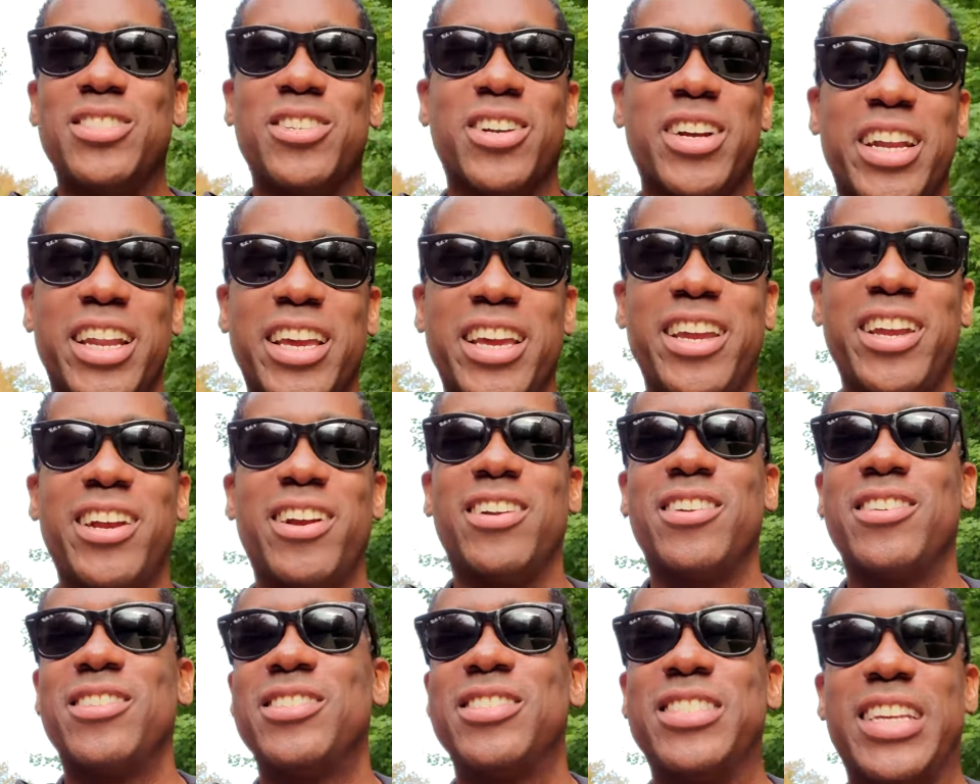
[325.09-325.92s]
you're going to
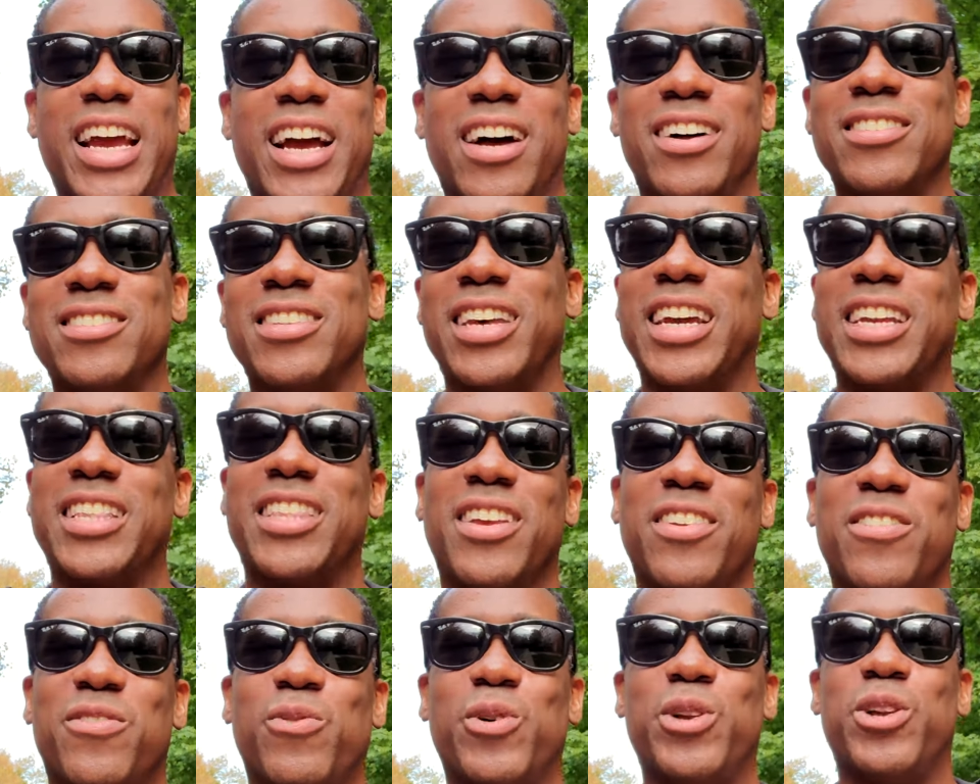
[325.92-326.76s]
hear sounds like
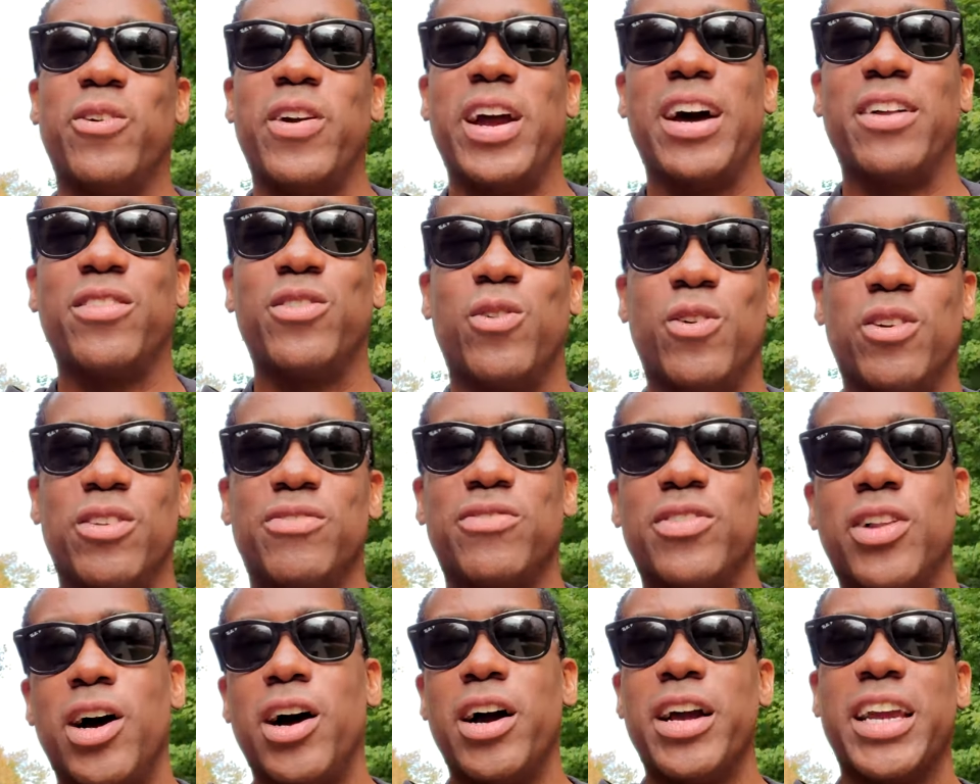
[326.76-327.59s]
this when you're outdoors
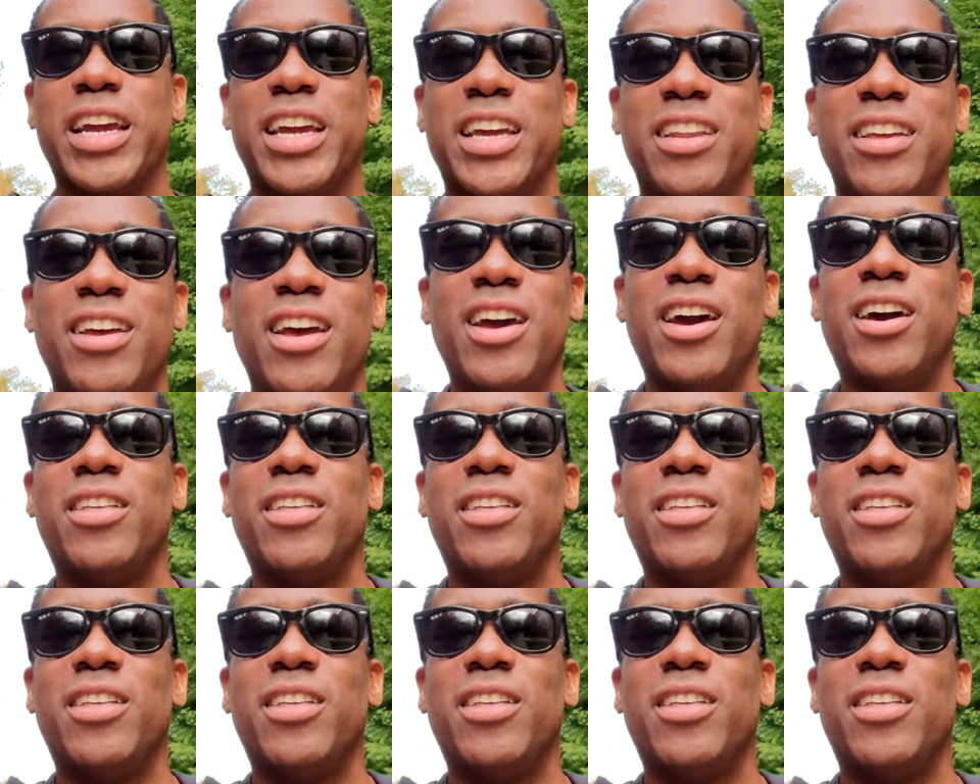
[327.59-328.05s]
vlogging.